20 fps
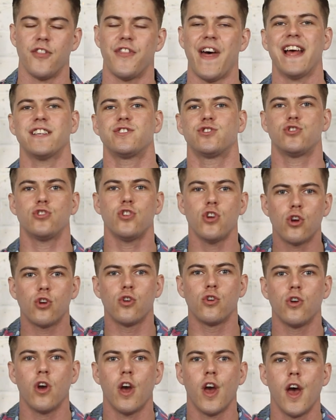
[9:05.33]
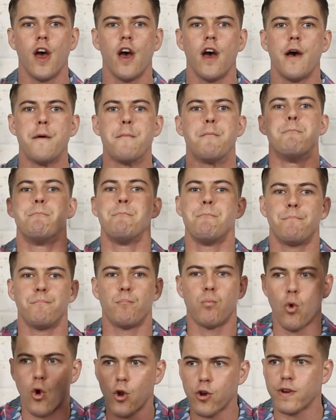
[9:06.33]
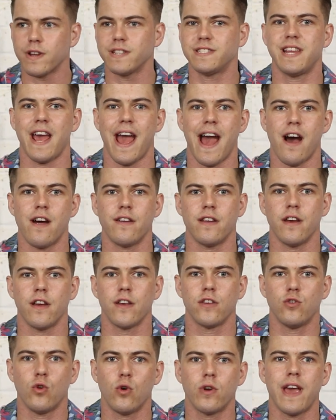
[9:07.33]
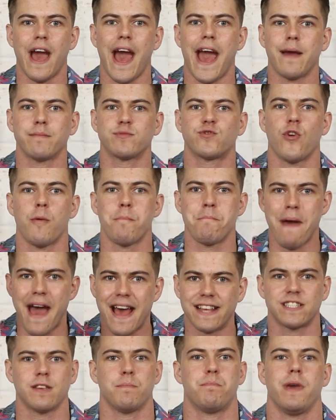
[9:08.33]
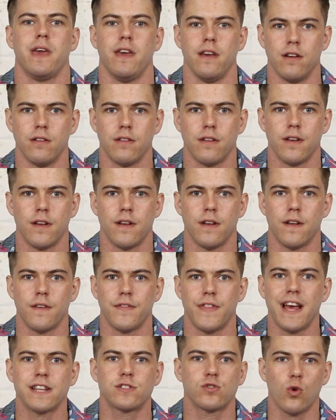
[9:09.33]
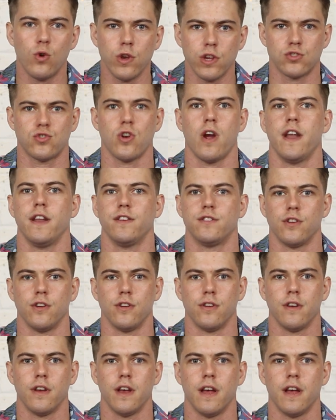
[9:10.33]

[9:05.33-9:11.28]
That's you watering down your games for mass appeal. That's all you're trying to do.